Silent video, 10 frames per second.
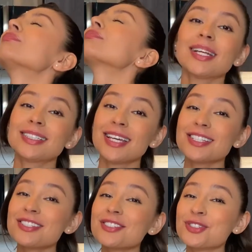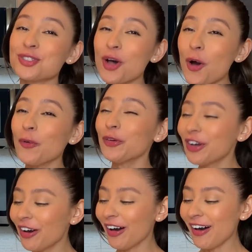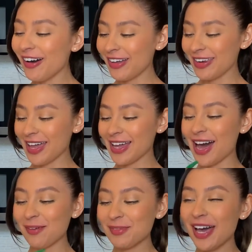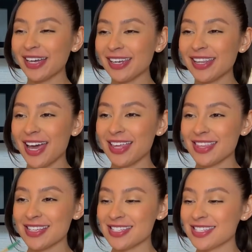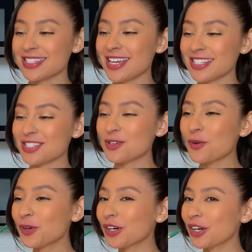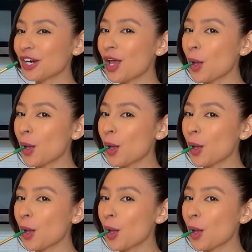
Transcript: It tastes so good. Like, I'm not gonna lie, this tastes so good.